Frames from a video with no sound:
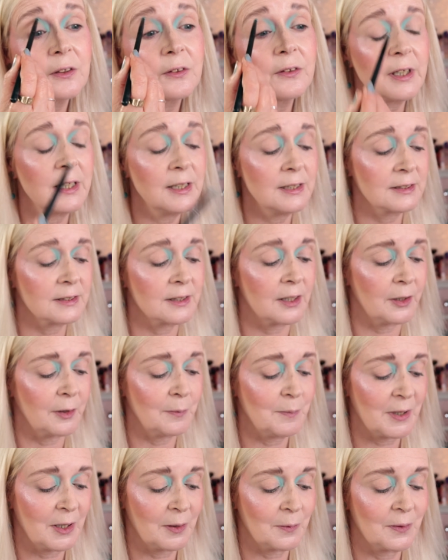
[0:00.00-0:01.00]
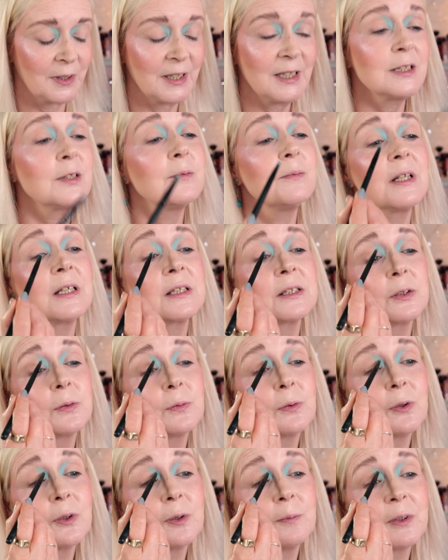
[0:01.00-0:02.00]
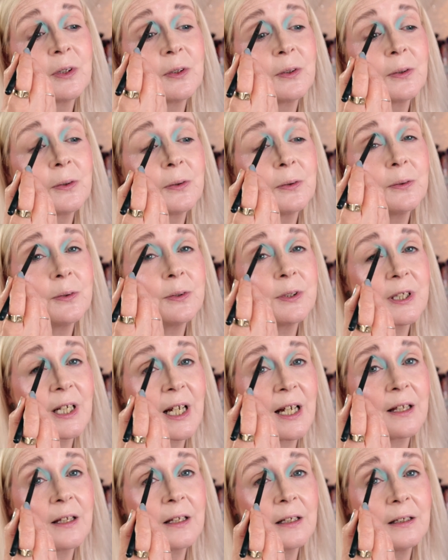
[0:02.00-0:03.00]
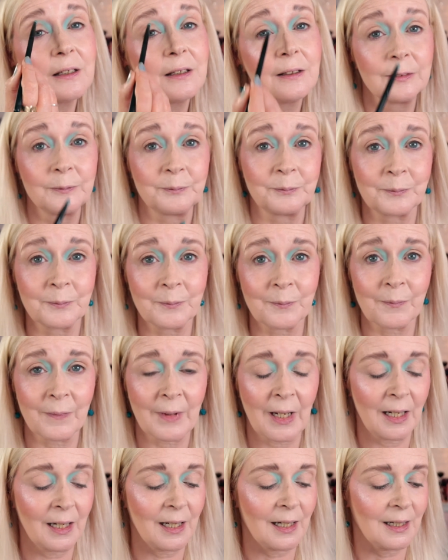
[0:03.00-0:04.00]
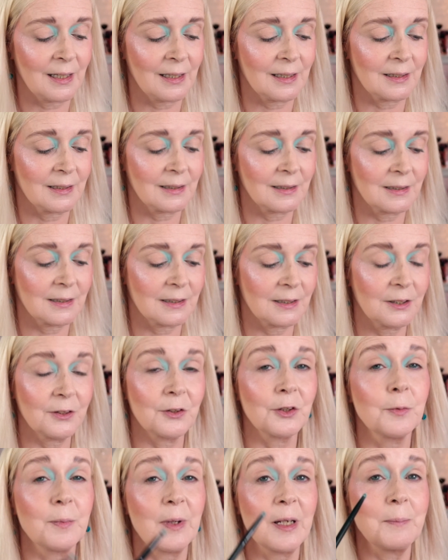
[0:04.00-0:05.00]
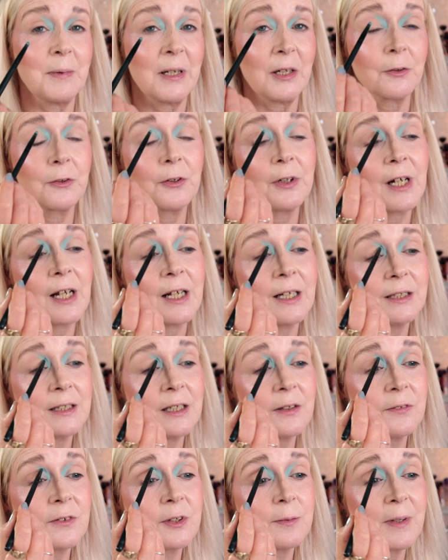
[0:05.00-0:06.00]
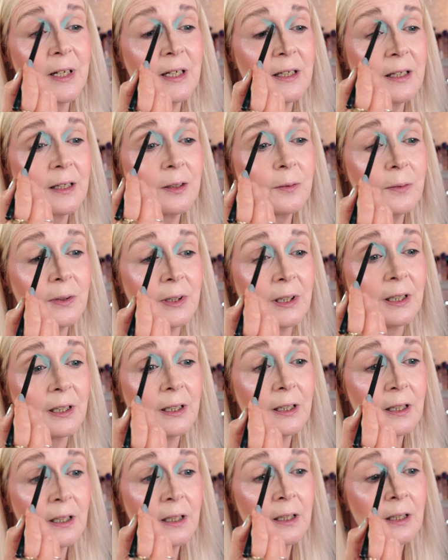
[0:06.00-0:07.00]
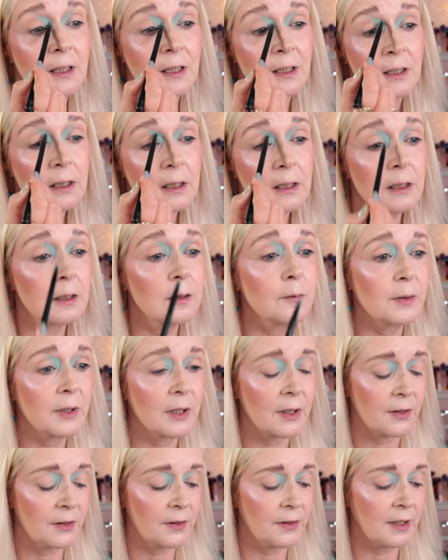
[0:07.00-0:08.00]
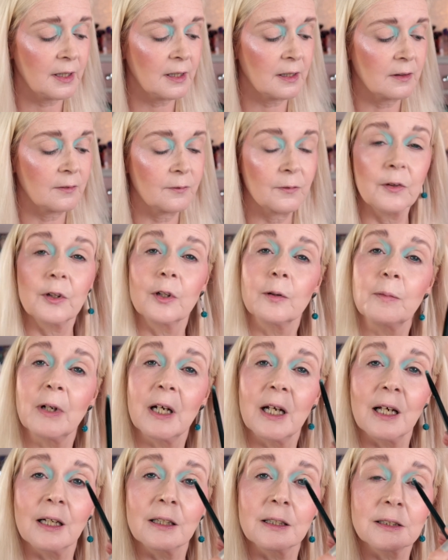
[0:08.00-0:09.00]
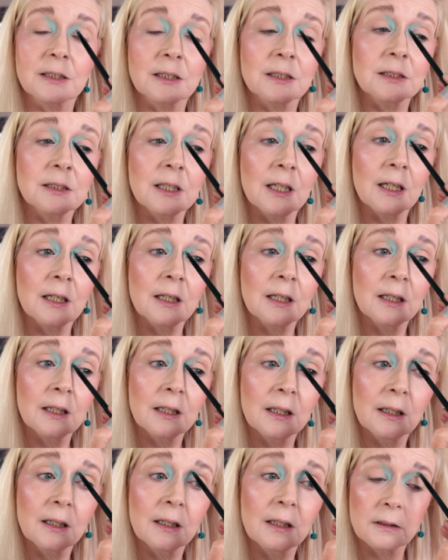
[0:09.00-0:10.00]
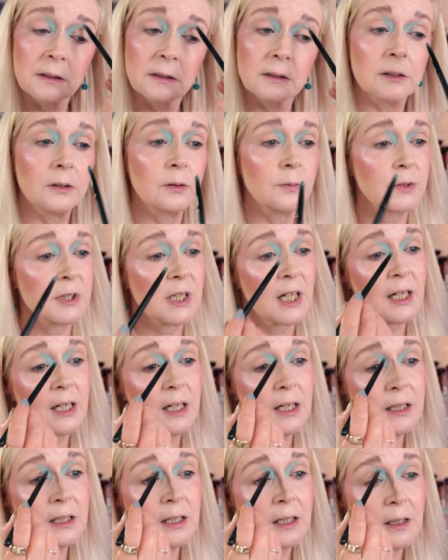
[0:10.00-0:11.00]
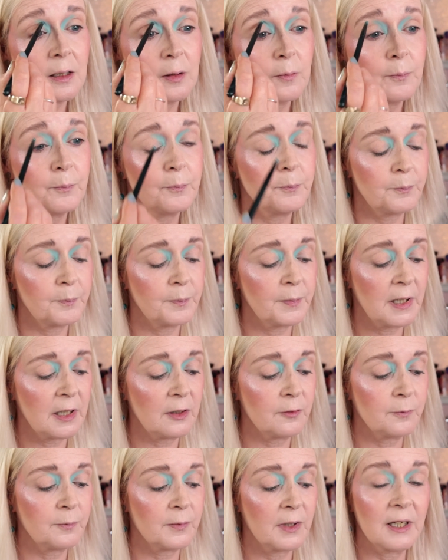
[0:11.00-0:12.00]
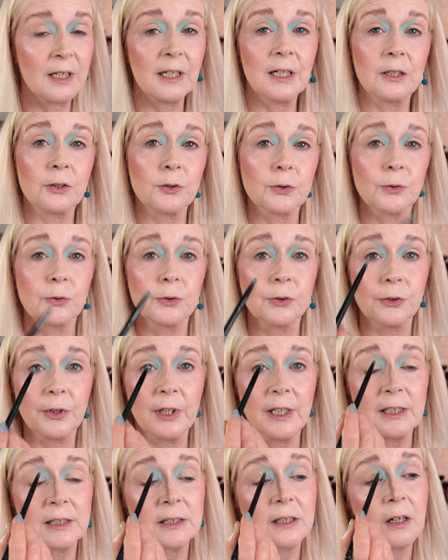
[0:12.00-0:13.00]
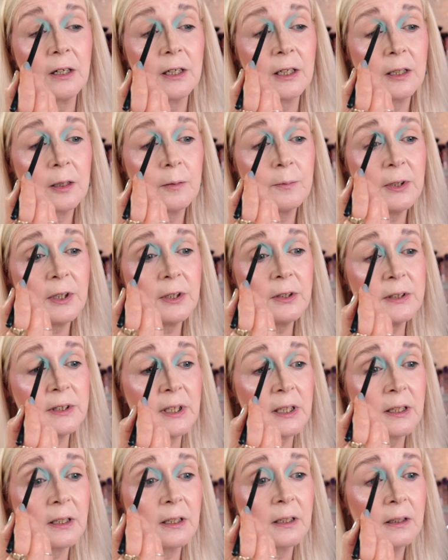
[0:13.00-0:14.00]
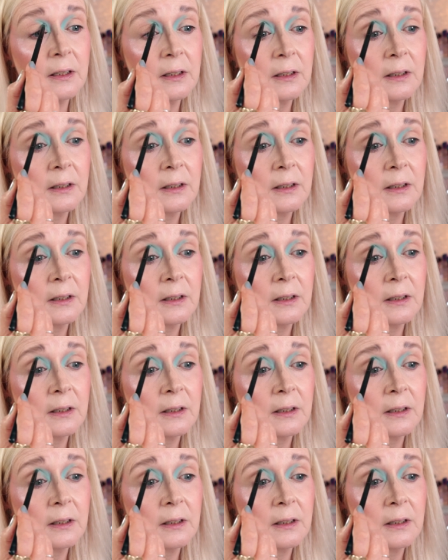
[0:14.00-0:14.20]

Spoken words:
green zone, but I wanted to mix the warm and cool together and got to be a bit creative to make that work. I think I've got a plan, as I say. So I'm taking that above my natural crease line, and I'm using a